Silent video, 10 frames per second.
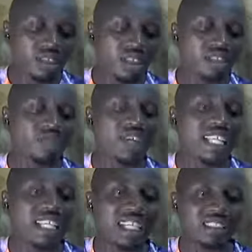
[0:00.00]
you find
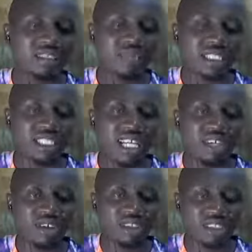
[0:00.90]
out that the maintenance
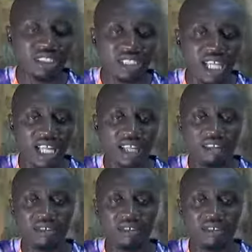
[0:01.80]
cost is higher.